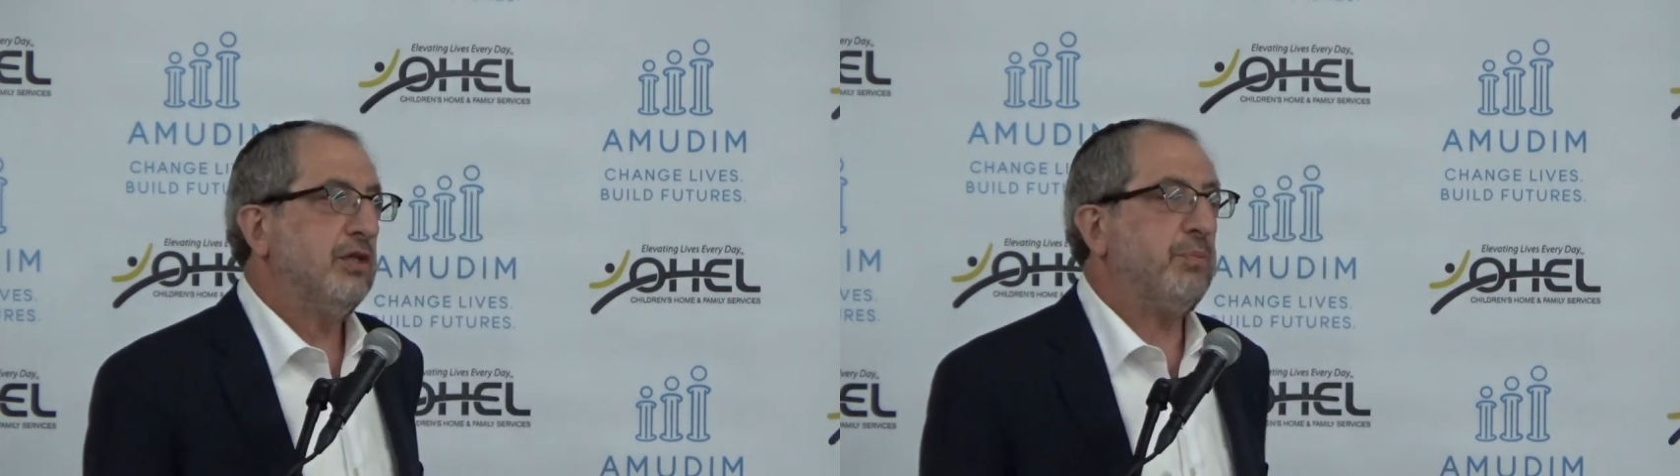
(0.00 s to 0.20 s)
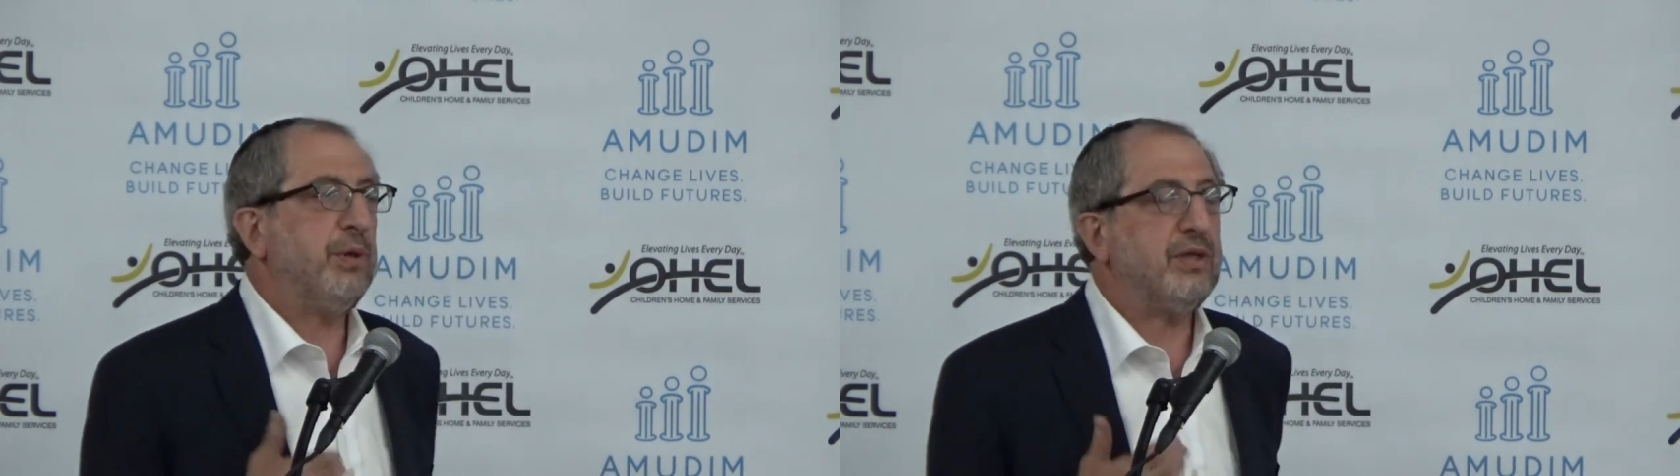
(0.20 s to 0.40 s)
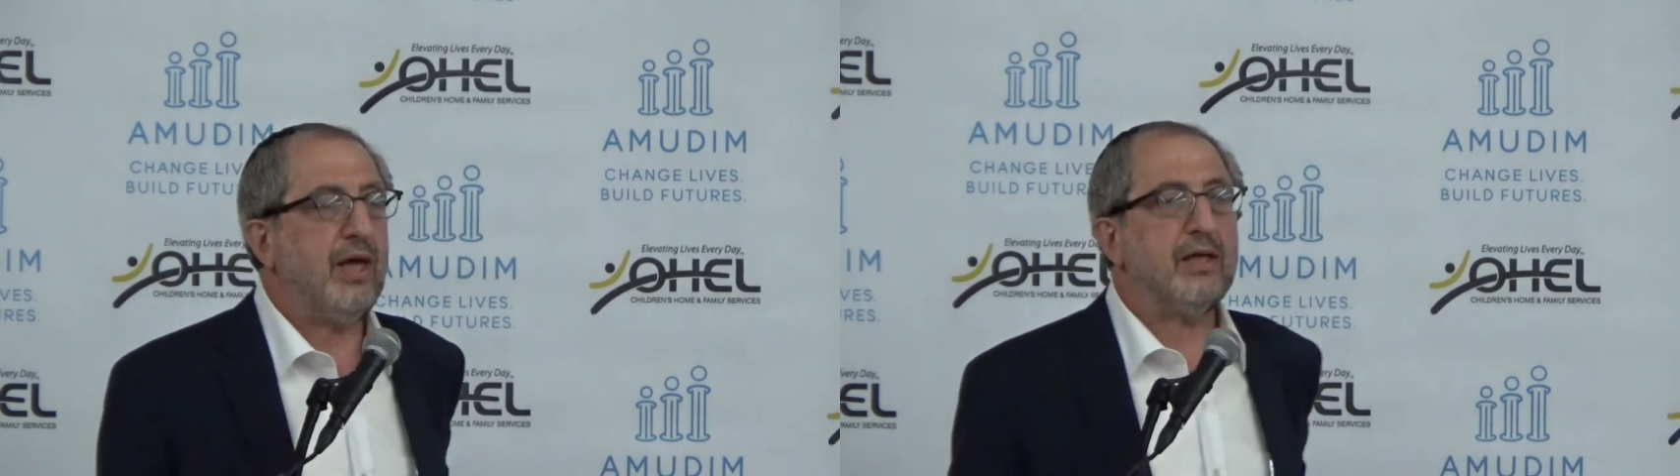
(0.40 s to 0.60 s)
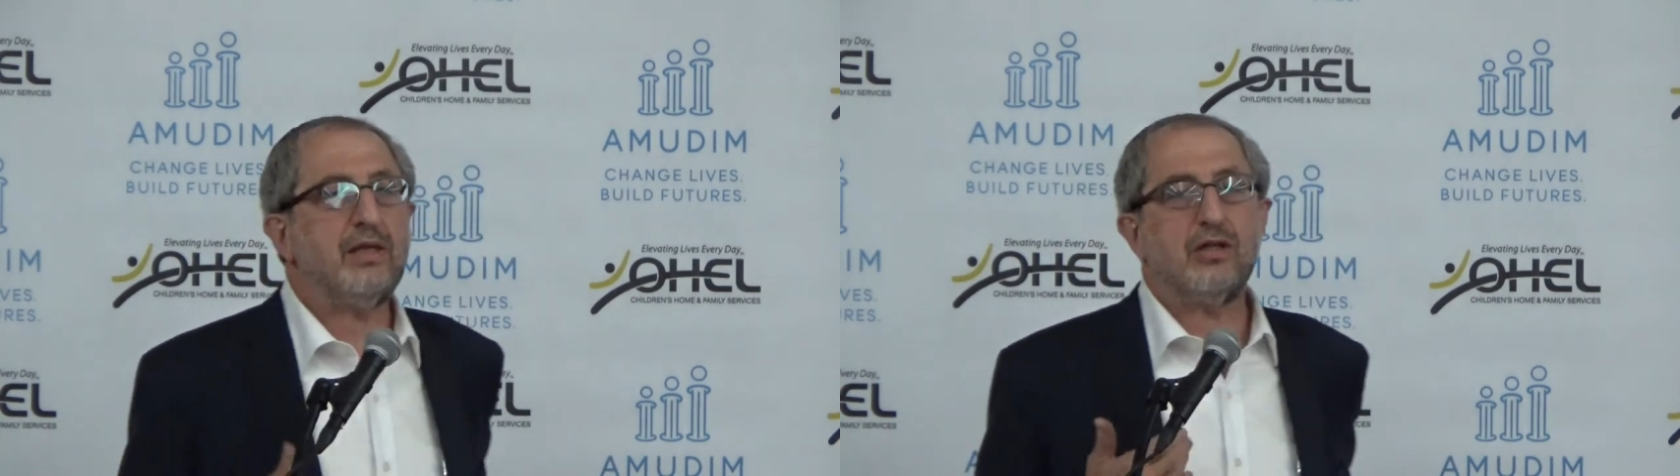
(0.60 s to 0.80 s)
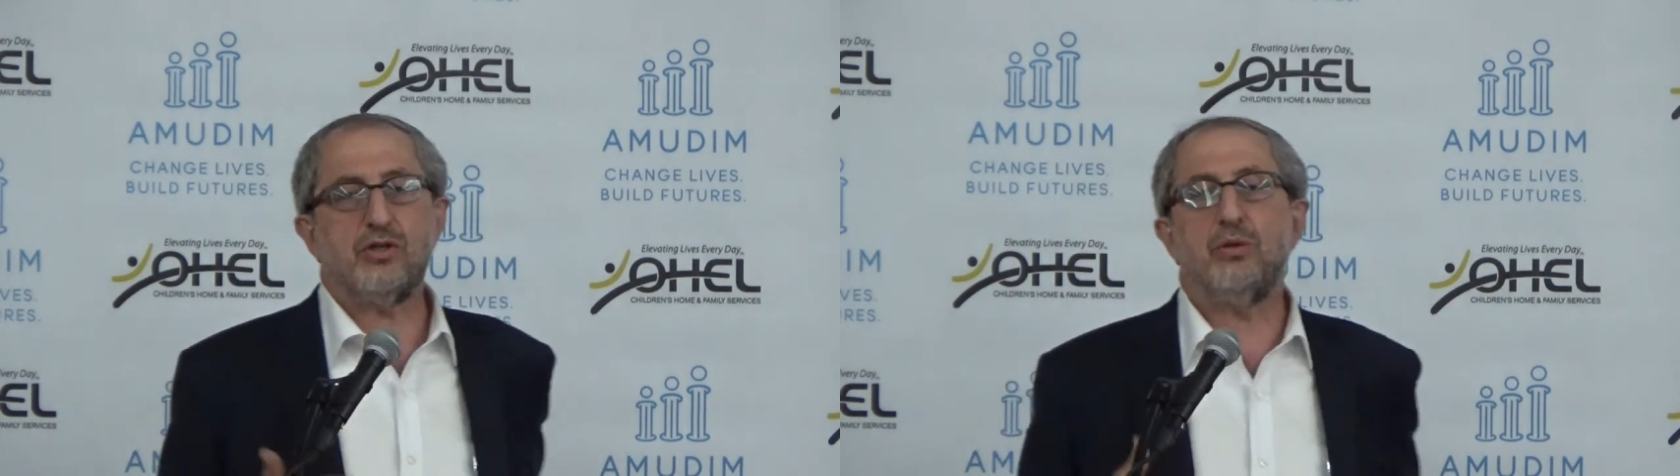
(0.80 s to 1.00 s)
to
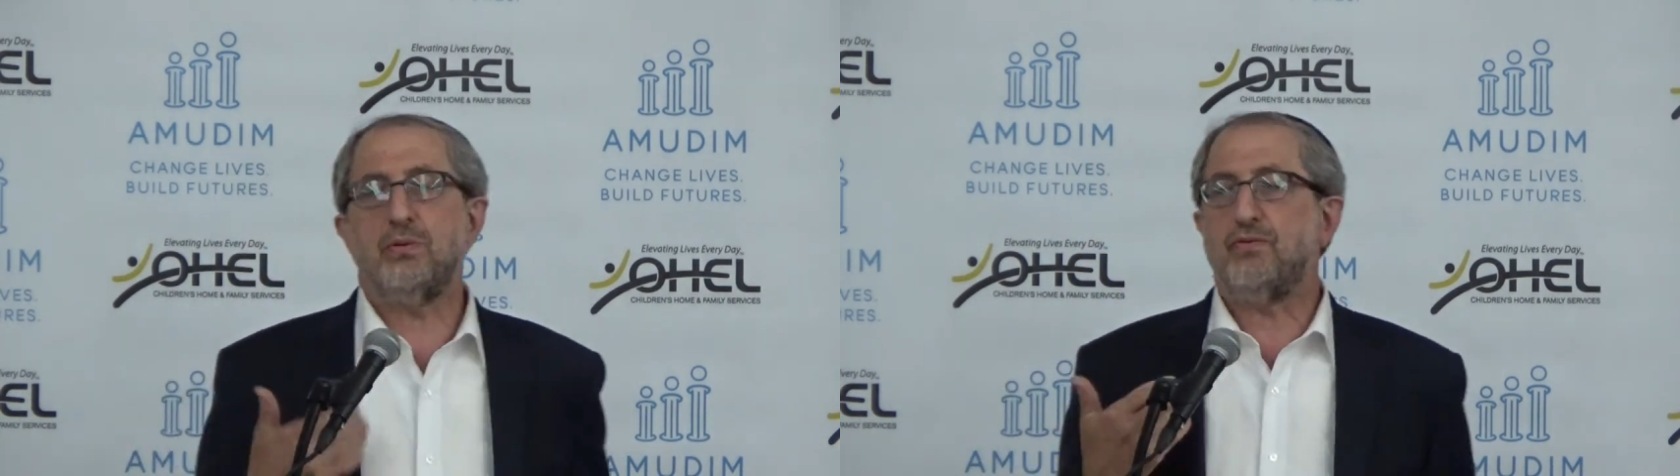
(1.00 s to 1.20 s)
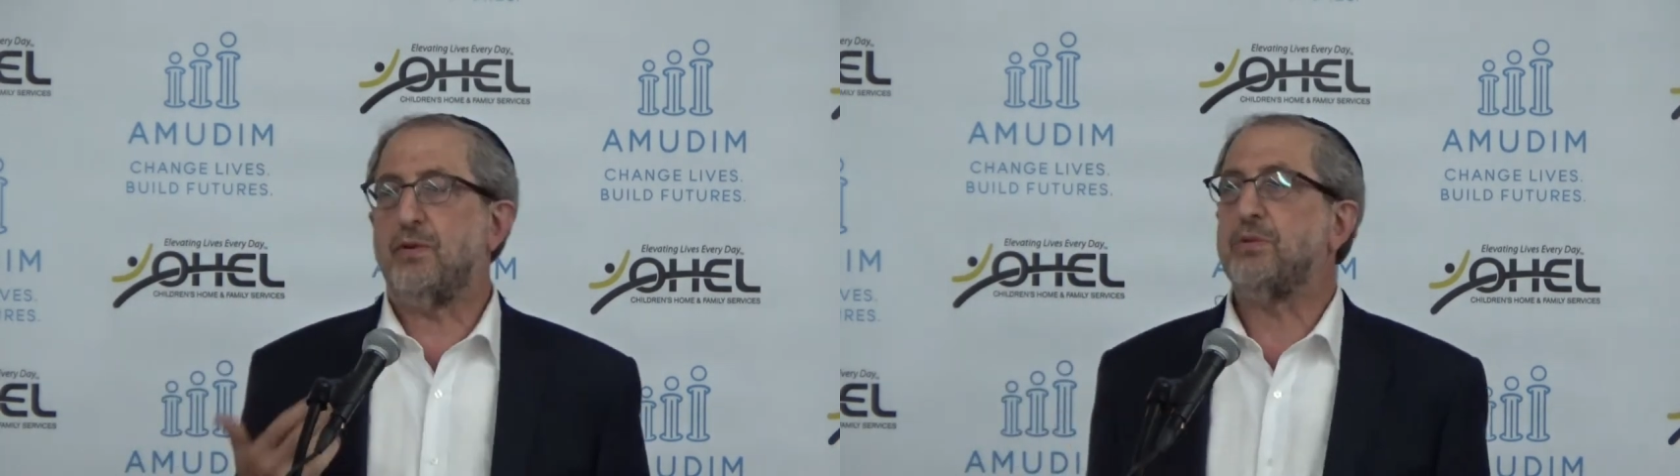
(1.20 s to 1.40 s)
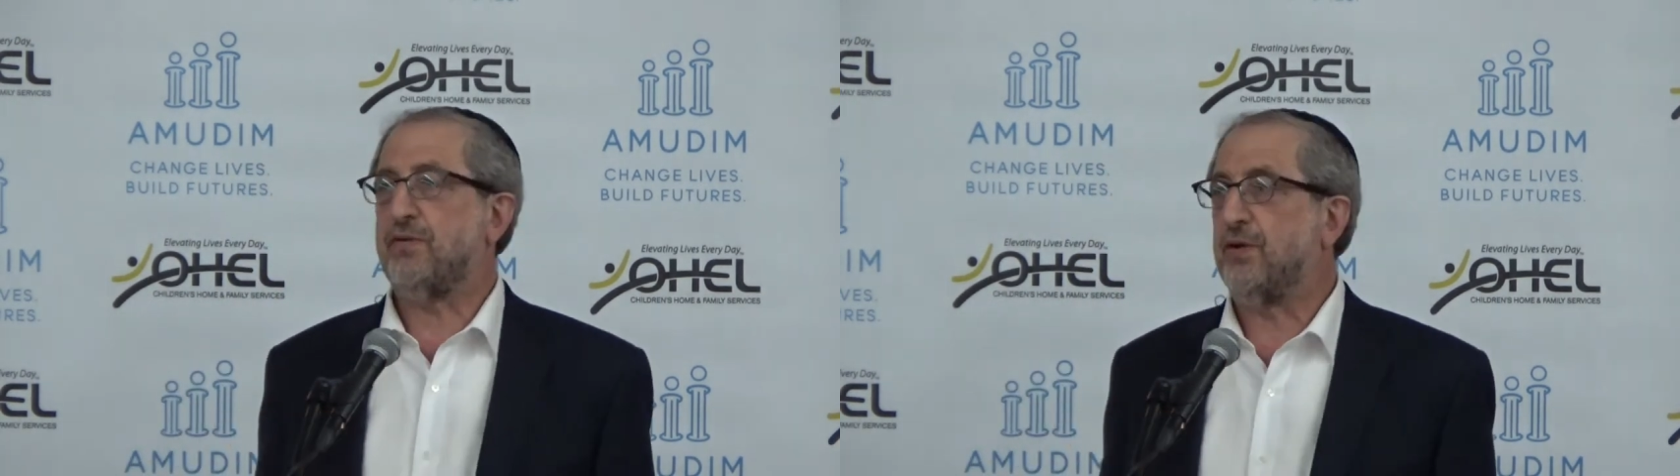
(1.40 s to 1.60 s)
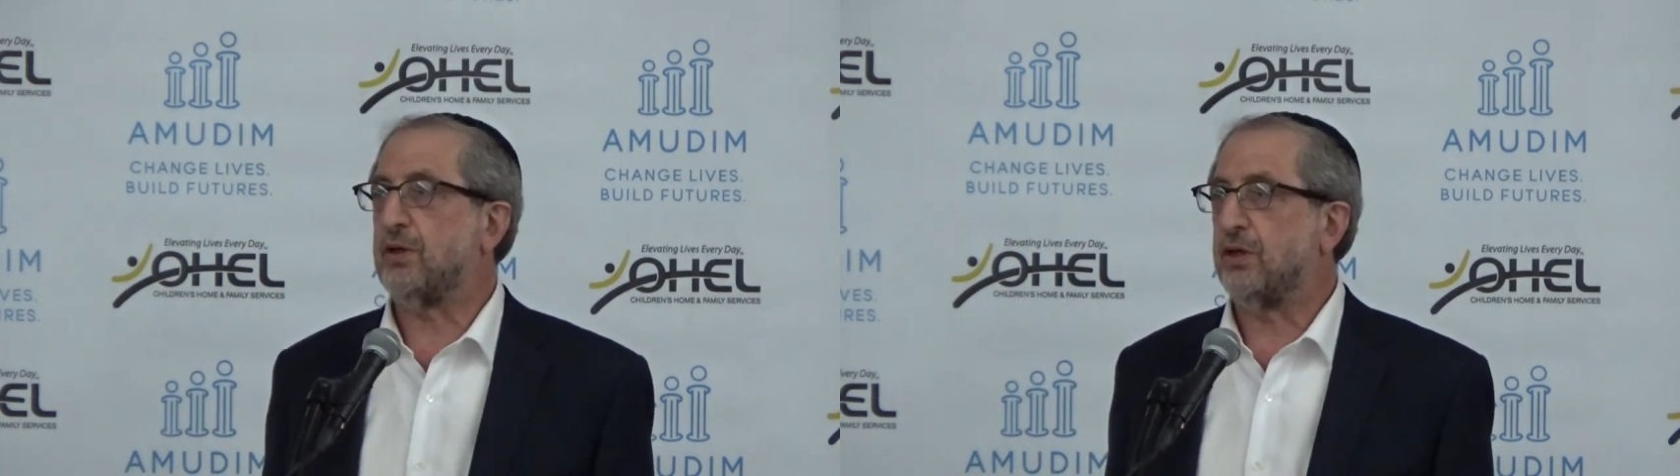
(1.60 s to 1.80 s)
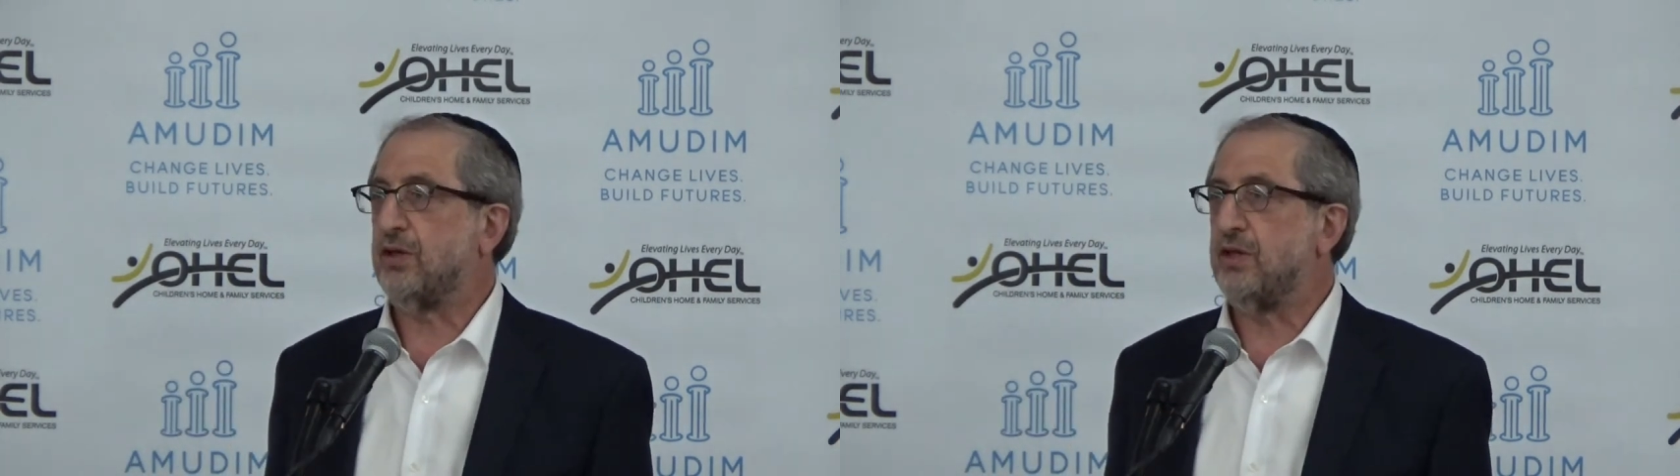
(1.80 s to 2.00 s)
protect our children from
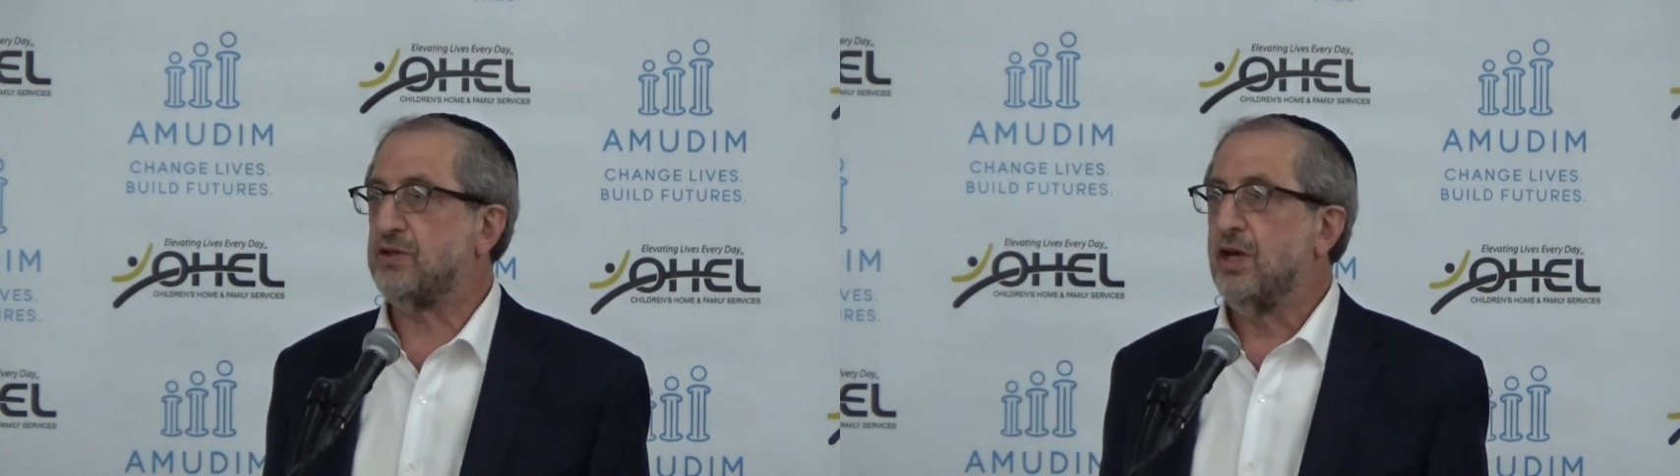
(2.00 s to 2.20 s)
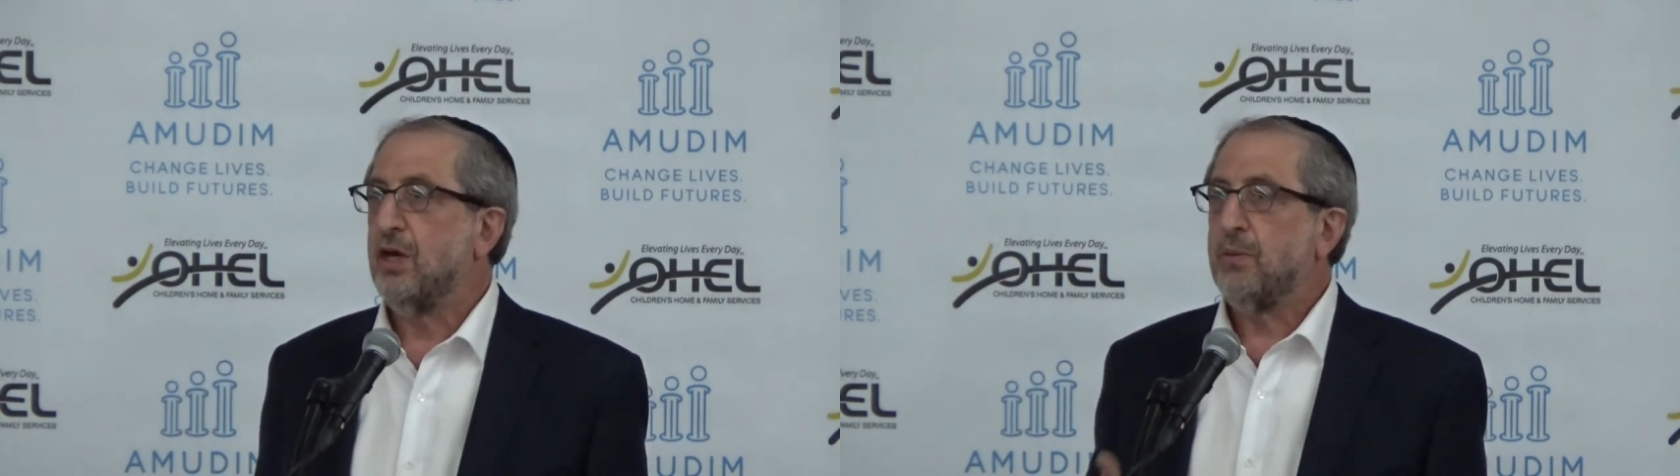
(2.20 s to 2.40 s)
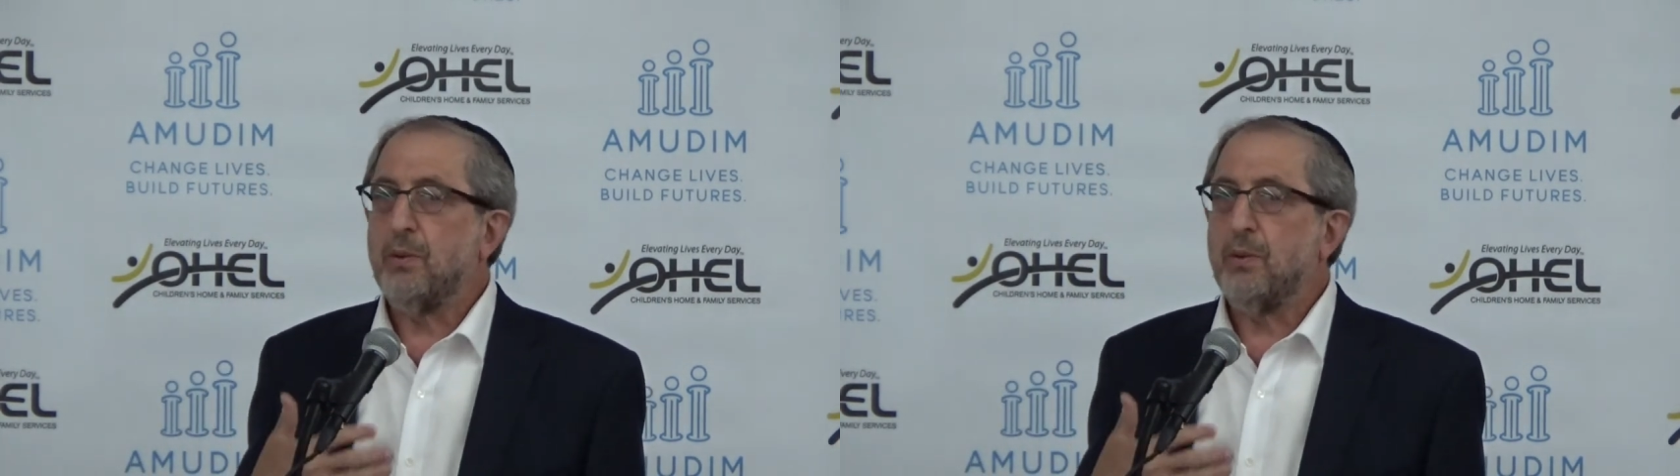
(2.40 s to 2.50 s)
difficulties.